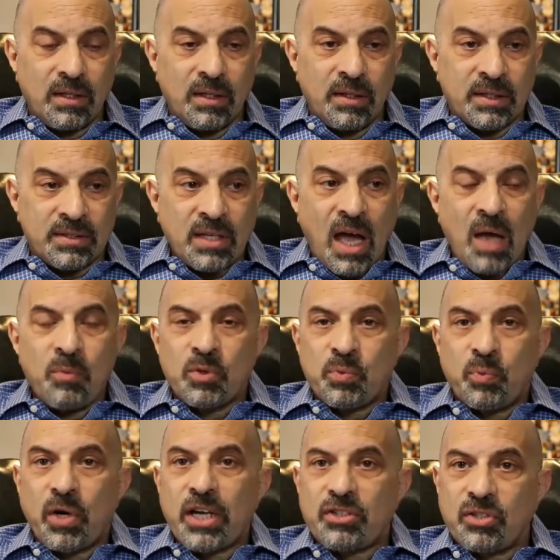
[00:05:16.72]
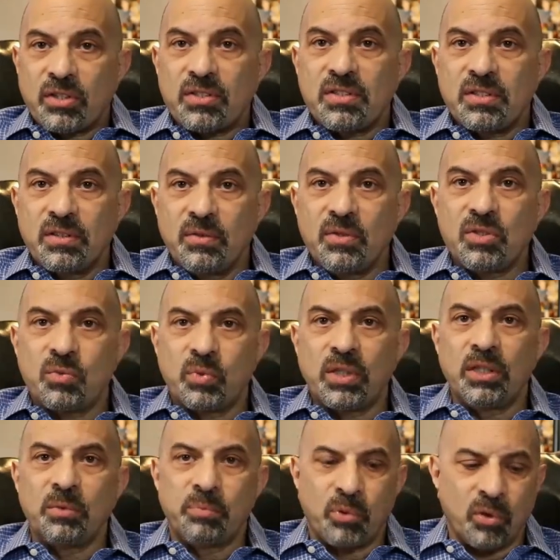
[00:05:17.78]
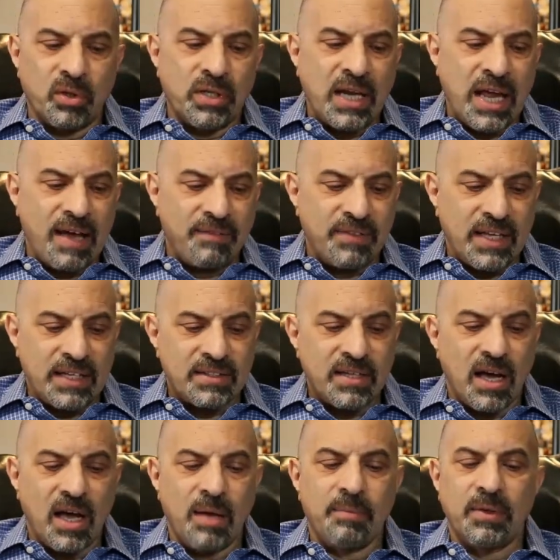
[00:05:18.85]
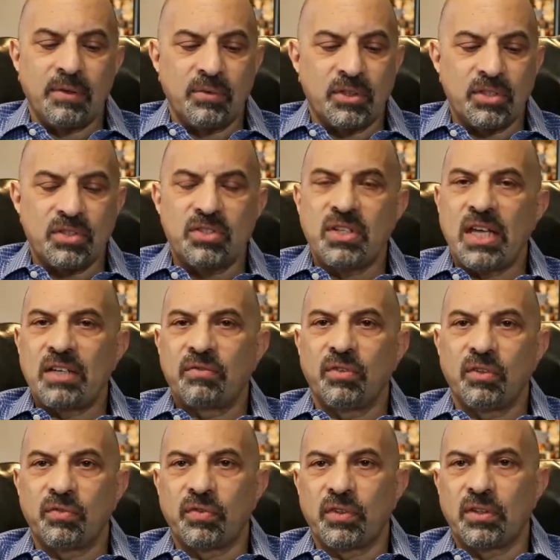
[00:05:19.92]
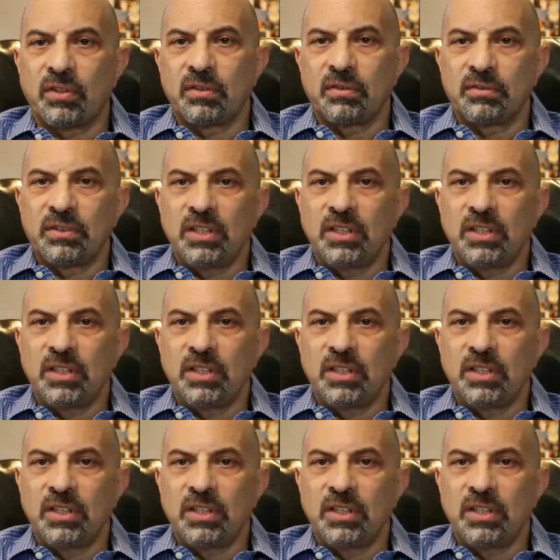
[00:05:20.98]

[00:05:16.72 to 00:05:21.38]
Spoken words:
The time was precious. It was real important to have that time, and we're just thankful for